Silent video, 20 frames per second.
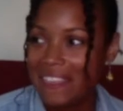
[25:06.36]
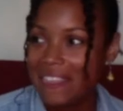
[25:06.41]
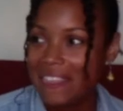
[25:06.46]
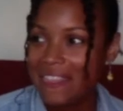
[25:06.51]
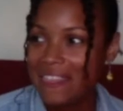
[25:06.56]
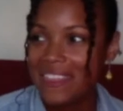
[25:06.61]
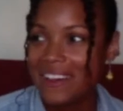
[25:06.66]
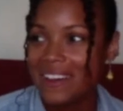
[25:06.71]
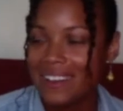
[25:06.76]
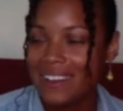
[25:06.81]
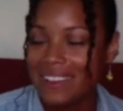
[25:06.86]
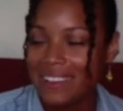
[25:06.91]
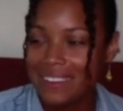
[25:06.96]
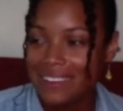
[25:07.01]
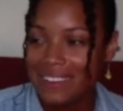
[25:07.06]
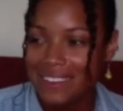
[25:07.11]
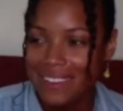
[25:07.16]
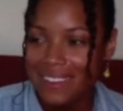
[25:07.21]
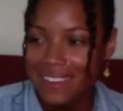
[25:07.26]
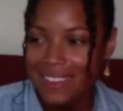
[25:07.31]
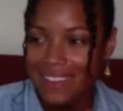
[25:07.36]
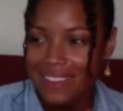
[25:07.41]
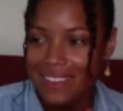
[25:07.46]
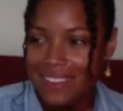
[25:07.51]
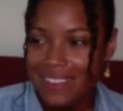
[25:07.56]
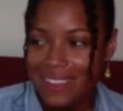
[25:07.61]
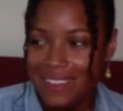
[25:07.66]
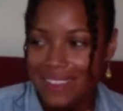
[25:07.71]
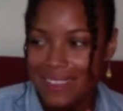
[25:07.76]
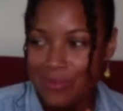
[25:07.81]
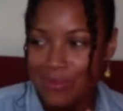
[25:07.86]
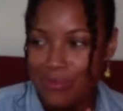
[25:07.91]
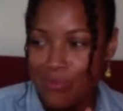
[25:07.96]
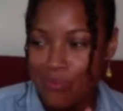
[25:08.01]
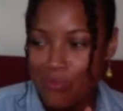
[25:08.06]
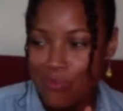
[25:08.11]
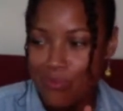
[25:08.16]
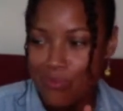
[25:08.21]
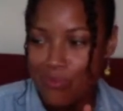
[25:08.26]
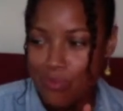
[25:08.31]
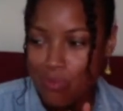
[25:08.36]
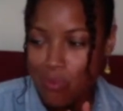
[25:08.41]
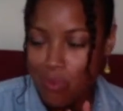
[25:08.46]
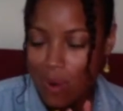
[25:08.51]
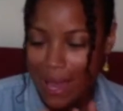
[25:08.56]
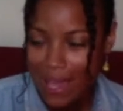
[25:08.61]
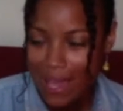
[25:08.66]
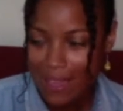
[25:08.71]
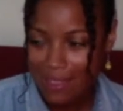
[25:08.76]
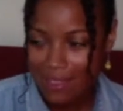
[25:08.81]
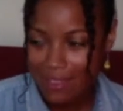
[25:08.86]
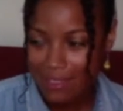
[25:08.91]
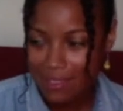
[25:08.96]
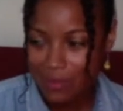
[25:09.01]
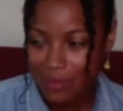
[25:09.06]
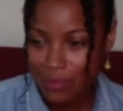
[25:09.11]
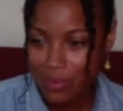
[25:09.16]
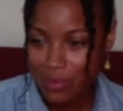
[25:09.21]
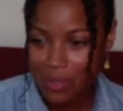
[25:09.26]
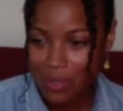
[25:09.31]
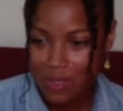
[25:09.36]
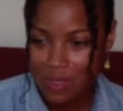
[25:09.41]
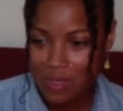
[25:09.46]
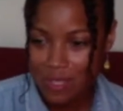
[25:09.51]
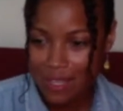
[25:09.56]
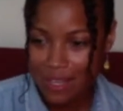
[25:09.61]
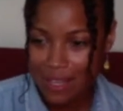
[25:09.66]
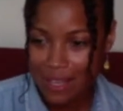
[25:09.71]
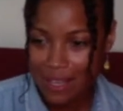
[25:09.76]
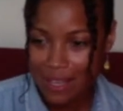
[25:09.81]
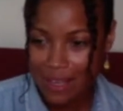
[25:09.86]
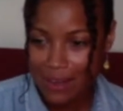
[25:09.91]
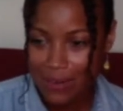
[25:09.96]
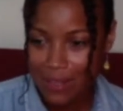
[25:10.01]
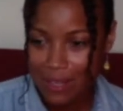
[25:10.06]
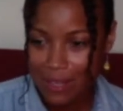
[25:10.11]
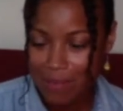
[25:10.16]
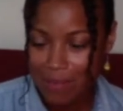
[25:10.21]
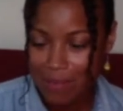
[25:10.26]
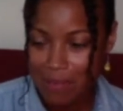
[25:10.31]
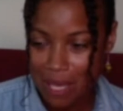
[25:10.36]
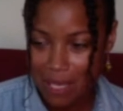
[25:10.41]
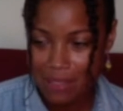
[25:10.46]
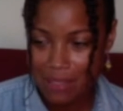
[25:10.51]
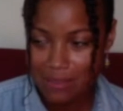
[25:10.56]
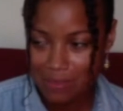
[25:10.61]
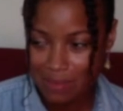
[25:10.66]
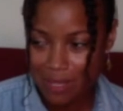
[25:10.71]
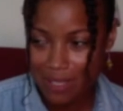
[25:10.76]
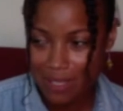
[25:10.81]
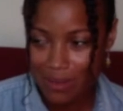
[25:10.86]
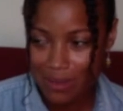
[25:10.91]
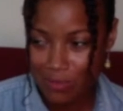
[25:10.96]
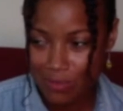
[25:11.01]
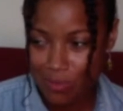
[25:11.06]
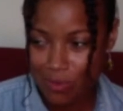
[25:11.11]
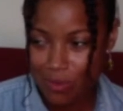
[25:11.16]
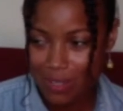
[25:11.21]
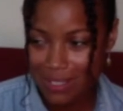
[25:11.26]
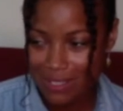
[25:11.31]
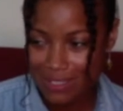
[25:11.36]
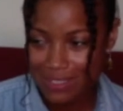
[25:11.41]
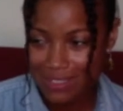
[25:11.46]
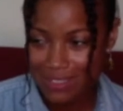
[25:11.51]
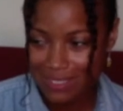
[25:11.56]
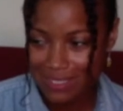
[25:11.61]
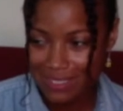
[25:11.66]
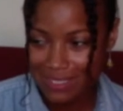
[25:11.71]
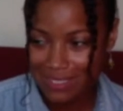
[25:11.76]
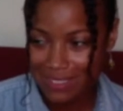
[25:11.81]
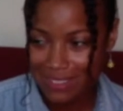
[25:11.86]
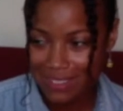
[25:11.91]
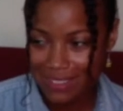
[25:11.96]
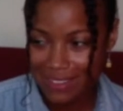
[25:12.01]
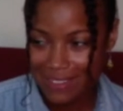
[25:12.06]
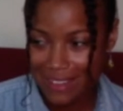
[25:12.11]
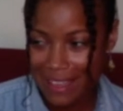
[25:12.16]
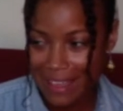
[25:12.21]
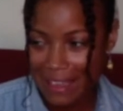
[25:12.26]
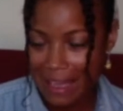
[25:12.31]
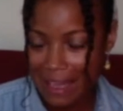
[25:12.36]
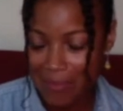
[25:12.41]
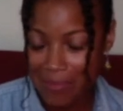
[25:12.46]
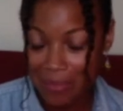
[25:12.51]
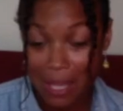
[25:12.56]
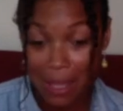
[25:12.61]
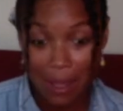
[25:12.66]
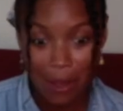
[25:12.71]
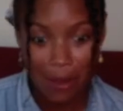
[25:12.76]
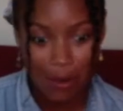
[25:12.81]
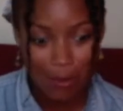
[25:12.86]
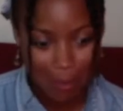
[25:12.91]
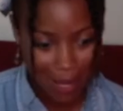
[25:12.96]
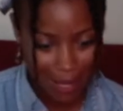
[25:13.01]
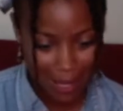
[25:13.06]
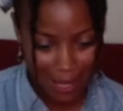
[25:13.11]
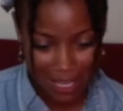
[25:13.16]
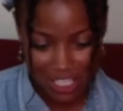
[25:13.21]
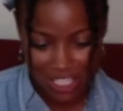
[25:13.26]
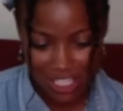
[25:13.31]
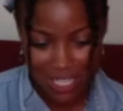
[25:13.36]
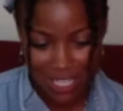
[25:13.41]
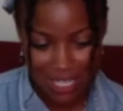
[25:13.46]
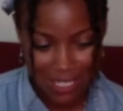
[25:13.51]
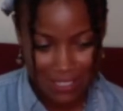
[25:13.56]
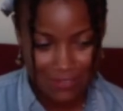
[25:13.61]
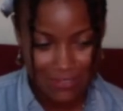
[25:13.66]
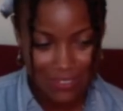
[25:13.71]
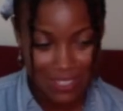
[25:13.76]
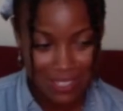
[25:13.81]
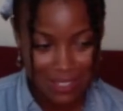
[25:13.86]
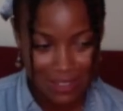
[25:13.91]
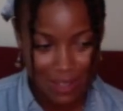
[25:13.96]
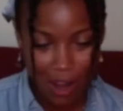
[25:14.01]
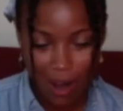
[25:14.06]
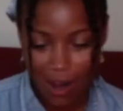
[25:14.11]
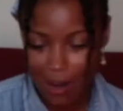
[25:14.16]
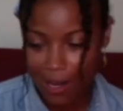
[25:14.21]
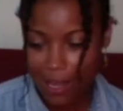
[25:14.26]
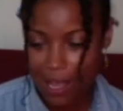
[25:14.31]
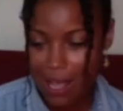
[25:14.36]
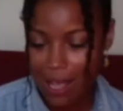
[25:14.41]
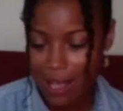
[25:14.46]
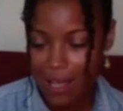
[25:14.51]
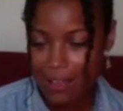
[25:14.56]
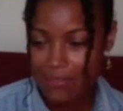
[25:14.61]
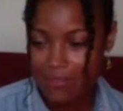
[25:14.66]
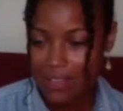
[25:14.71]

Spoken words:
The way that the book is laid out, it makes me want to, like, I'm like, oh my gosh, I need to visit the archive.